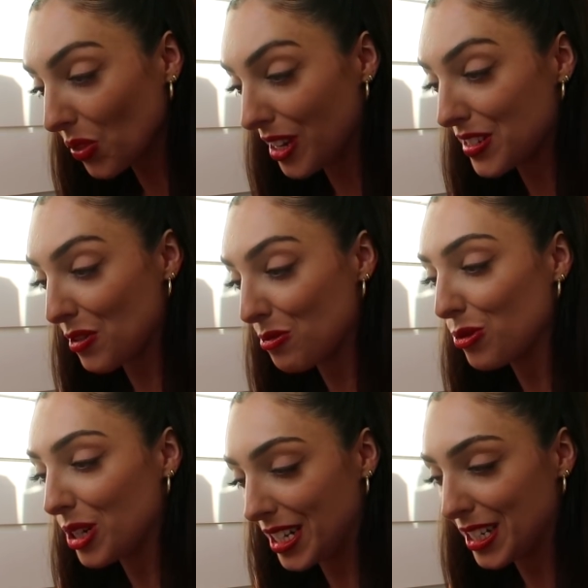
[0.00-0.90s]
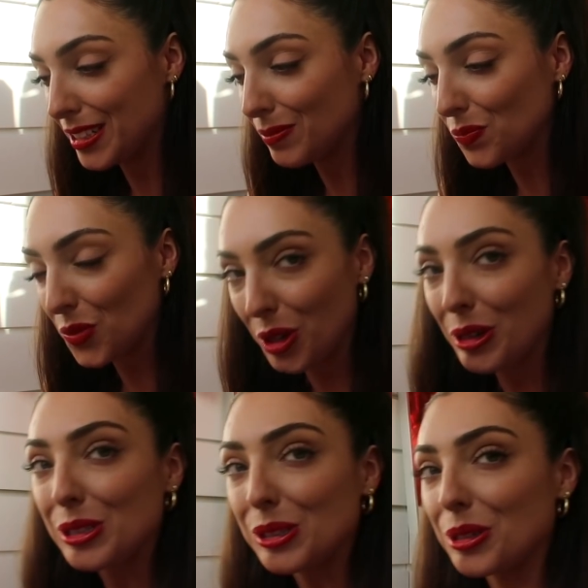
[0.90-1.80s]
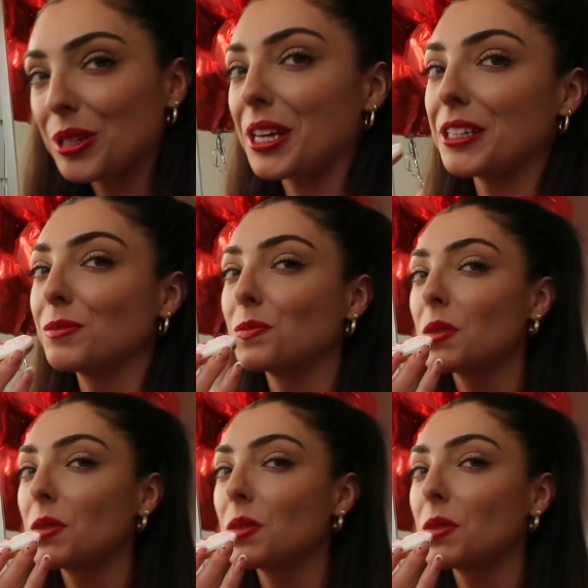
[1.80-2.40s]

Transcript: That is a really good cookie.